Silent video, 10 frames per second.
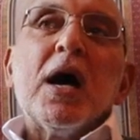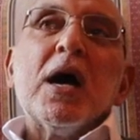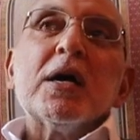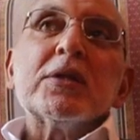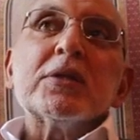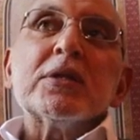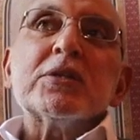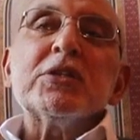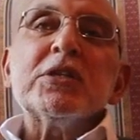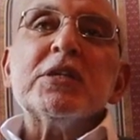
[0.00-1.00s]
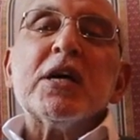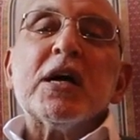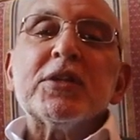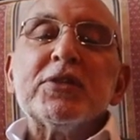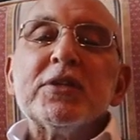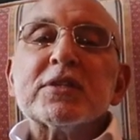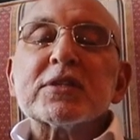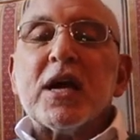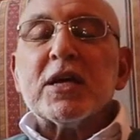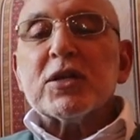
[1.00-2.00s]
And she had this
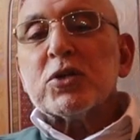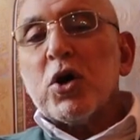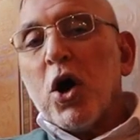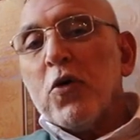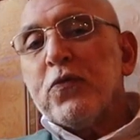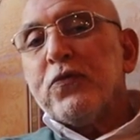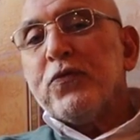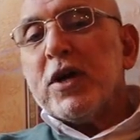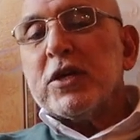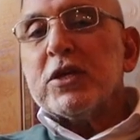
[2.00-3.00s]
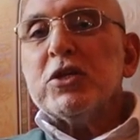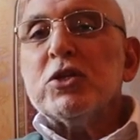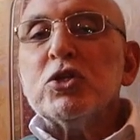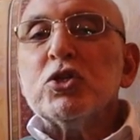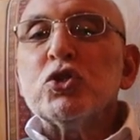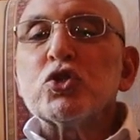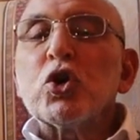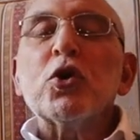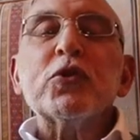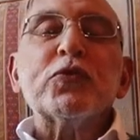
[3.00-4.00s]
kind of very
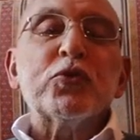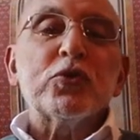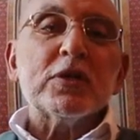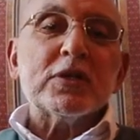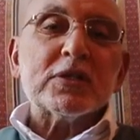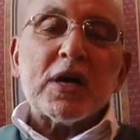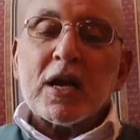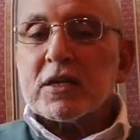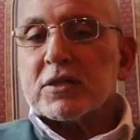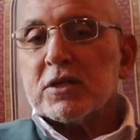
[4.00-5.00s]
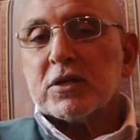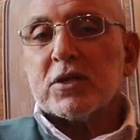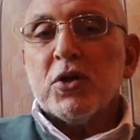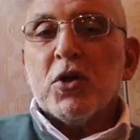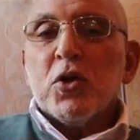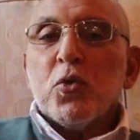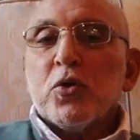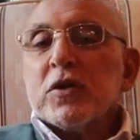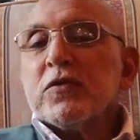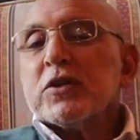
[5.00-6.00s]
joyful character.
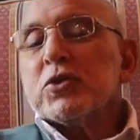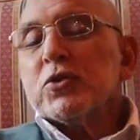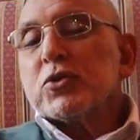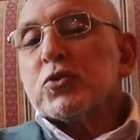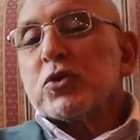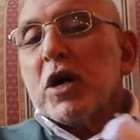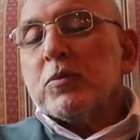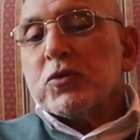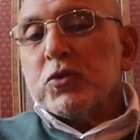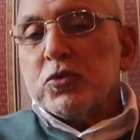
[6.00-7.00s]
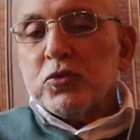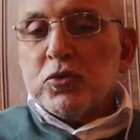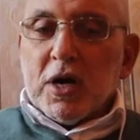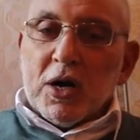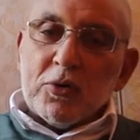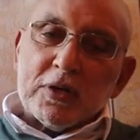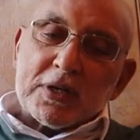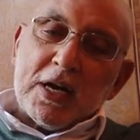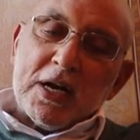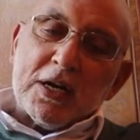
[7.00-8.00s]
Wherever she used to come to
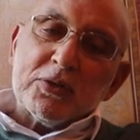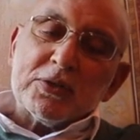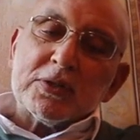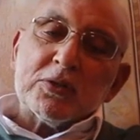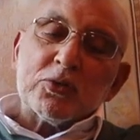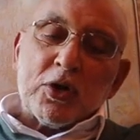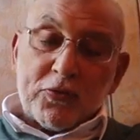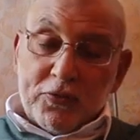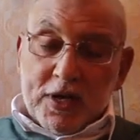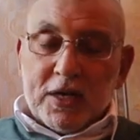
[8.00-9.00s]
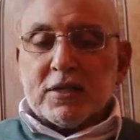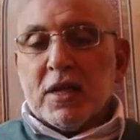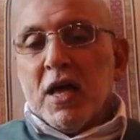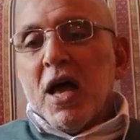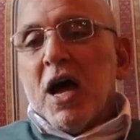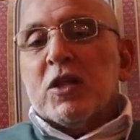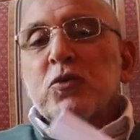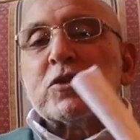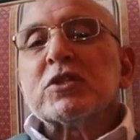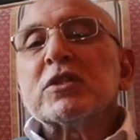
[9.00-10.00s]
our house, to our flat,
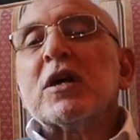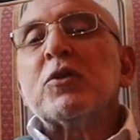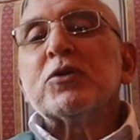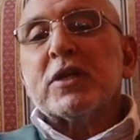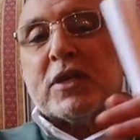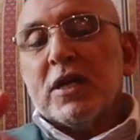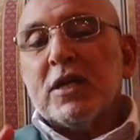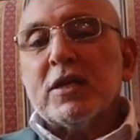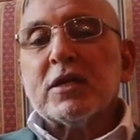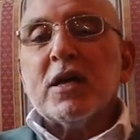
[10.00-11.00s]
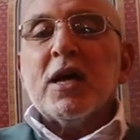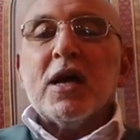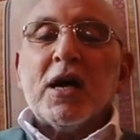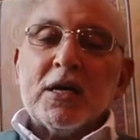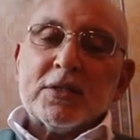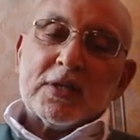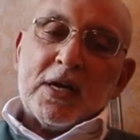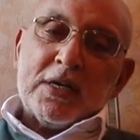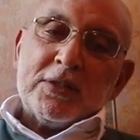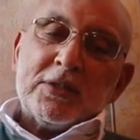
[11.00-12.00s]
and we're surrounding her as
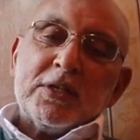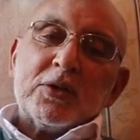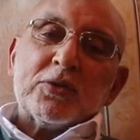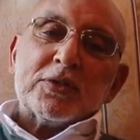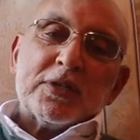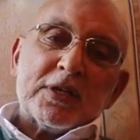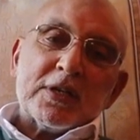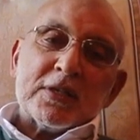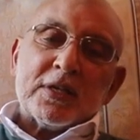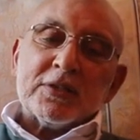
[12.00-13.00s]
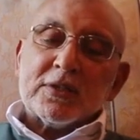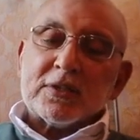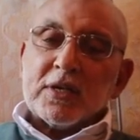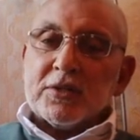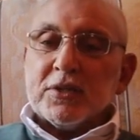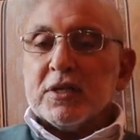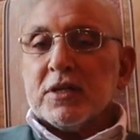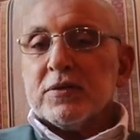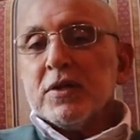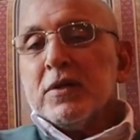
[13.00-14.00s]
auntie, considering it as auntie
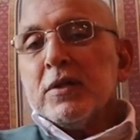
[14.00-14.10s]
Saadiya.